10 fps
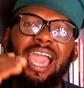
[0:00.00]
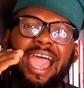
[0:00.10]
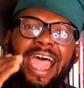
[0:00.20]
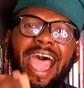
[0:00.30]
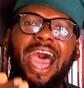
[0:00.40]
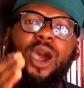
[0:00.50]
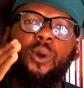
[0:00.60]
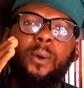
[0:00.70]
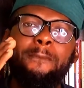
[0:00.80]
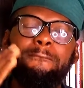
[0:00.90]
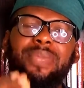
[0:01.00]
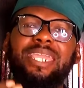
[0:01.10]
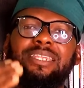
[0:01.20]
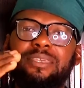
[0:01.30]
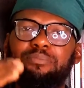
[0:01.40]
How
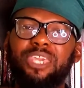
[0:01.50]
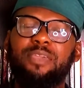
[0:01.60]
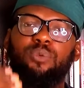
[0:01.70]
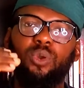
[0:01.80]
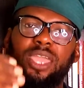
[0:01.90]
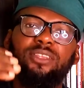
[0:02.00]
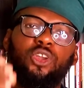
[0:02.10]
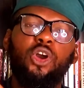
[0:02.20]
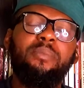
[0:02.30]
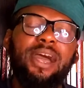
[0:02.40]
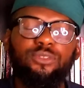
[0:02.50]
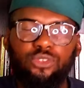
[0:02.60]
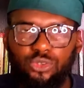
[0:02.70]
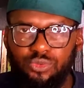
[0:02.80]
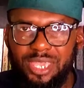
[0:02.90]
many people can come out to
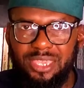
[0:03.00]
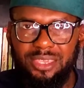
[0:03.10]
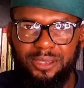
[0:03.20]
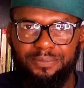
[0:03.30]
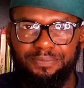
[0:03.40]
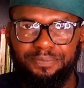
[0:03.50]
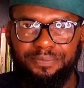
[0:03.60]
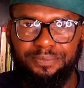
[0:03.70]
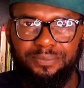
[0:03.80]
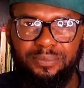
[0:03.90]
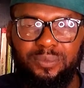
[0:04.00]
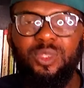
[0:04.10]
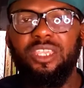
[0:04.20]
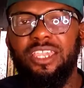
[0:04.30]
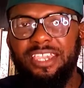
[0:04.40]
read?
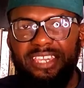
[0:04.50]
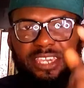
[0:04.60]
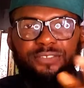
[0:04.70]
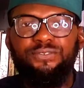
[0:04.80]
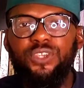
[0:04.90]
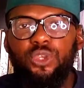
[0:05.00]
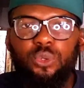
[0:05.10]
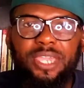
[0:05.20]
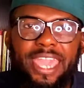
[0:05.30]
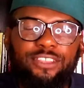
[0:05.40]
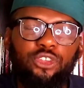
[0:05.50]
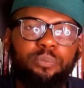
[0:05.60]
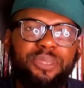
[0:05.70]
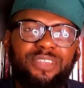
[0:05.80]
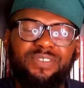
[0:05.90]
If you get your
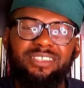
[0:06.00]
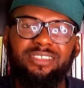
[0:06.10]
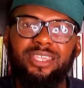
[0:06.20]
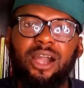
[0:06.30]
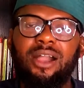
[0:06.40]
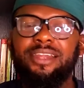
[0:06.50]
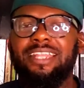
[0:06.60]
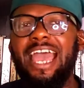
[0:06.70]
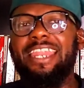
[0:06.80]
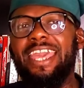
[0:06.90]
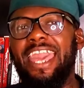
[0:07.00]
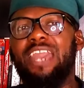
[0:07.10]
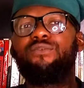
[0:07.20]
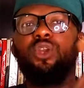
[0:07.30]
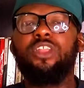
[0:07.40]
PVC card and
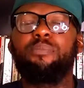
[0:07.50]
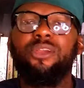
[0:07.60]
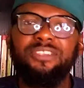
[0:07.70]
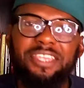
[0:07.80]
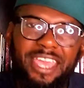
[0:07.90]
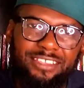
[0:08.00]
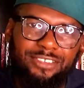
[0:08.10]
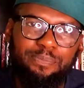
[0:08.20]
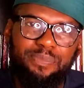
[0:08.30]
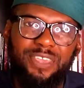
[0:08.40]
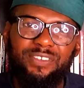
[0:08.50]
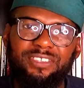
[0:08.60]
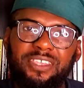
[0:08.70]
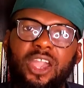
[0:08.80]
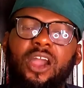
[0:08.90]
every other person gets their
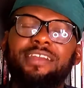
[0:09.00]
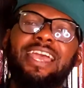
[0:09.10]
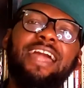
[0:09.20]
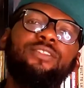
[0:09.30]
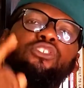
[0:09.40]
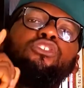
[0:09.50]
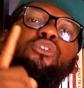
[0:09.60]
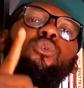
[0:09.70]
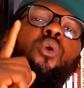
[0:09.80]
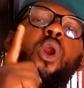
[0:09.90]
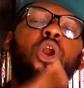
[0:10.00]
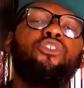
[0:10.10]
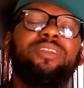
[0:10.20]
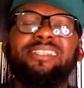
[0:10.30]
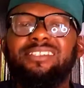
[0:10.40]
PVC card, and
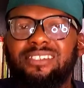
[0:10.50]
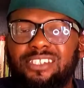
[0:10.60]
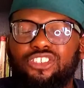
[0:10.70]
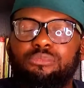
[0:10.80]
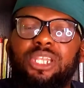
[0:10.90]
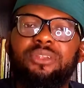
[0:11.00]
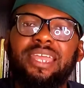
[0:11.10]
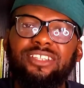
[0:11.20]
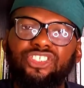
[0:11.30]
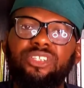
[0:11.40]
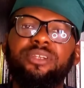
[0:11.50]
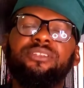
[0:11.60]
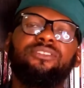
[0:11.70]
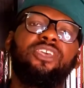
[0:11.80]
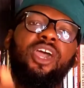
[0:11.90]
206 million
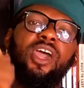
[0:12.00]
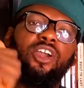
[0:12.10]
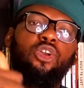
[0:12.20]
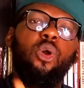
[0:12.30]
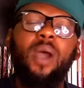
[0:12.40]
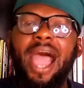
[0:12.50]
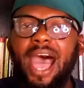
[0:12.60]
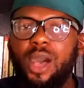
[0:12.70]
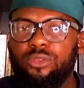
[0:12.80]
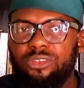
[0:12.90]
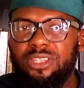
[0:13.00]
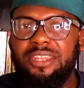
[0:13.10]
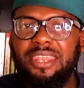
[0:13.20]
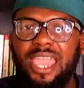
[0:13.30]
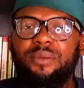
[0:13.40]
Nigerians go out to the
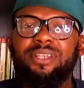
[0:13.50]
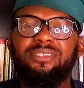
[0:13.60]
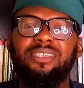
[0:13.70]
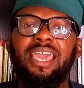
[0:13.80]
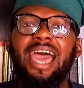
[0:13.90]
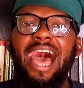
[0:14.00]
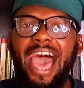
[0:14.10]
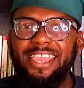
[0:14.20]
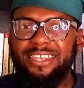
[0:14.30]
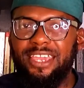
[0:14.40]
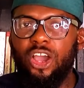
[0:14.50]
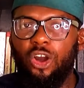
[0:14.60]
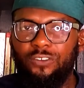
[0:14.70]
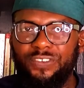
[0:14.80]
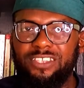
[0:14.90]
NERICS INEC
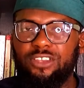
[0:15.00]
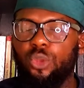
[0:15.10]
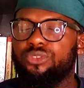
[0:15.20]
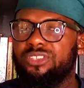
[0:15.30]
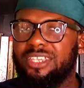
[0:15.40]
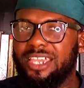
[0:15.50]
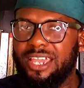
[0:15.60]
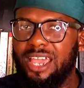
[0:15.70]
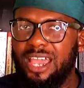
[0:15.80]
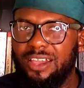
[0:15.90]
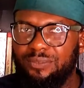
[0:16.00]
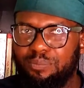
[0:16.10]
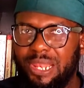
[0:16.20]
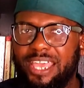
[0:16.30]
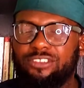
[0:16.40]
office close to their
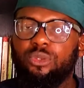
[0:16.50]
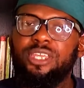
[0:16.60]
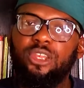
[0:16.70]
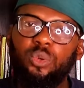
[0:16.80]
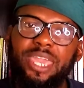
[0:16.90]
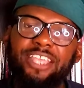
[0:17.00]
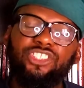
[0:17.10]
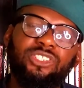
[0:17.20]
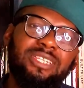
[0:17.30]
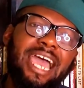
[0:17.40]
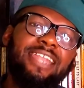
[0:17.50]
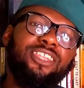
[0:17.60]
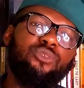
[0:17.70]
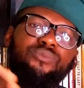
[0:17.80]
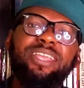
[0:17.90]
place or their location and they
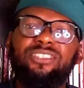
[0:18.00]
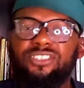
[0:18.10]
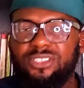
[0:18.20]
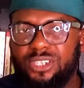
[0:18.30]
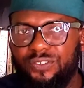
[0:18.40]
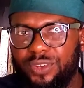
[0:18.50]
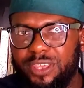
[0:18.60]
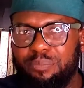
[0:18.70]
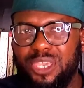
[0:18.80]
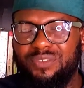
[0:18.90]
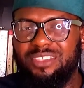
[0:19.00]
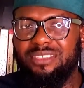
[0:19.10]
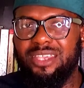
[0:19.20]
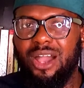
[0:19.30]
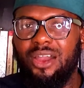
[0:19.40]
register for their
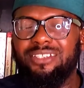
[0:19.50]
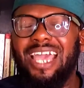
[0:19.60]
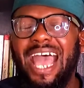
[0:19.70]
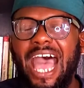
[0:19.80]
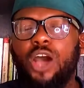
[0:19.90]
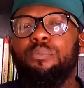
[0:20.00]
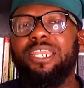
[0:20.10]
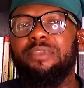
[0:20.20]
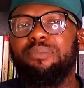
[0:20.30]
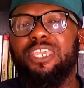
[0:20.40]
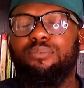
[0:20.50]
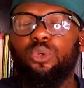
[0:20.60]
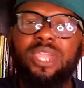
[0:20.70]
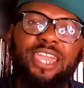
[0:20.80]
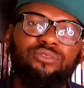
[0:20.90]
PVC cards, how many people
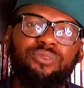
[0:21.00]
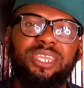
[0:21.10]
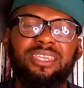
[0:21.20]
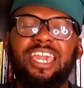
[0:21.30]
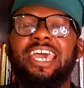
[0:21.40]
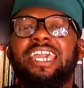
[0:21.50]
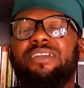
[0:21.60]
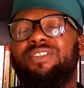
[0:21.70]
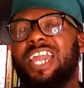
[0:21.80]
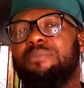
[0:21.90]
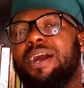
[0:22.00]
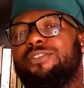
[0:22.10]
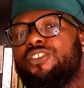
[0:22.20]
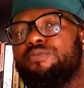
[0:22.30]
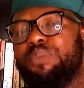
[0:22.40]
can read? If the
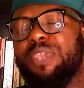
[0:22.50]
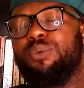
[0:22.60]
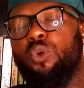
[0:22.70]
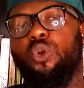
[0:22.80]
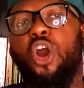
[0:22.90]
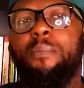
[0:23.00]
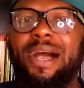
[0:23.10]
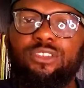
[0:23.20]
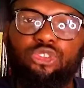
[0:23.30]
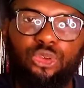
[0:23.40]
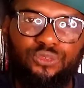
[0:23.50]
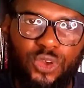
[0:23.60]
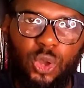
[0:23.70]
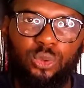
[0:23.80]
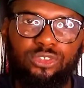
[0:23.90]
amount of people who come out to
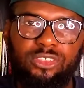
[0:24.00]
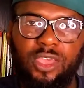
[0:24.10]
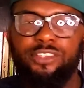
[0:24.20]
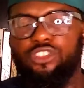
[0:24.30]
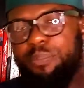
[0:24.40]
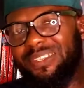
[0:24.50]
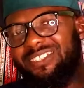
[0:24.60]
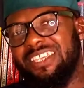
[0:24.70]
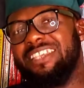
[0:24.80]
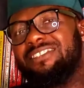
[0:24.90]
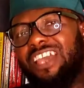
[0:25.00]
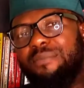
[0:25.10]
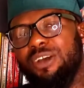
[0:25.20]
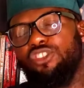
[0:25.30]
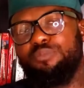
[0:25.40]
vote supersedes the
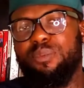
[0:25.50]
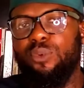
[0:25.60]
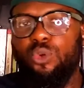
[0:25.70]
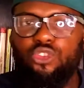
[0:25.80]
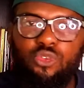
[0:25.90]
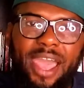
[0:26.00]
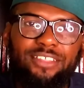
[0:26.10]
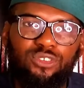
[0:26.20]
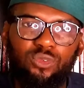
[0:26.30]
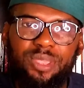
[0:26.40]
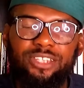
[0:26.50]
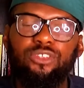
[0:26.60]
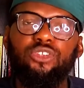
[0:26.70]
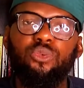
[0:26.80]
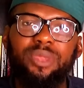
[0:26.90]
amount of people who try to read, do
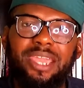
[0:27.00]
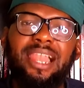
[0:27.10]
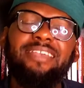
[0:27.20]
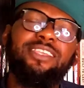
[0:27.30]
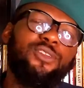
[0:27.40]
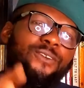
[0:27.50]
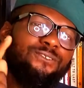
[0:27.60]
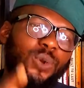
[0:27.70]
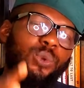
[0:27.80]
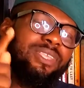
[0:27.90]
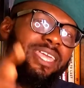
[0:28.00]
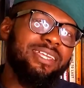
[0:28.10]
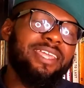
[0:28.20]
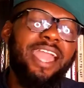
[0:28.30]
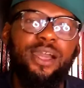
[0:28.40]
you realize that your vote
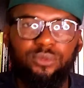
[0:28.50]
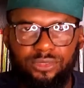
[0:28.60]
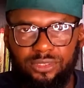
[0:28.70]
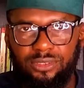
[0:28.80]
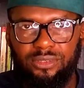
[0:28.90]
can count?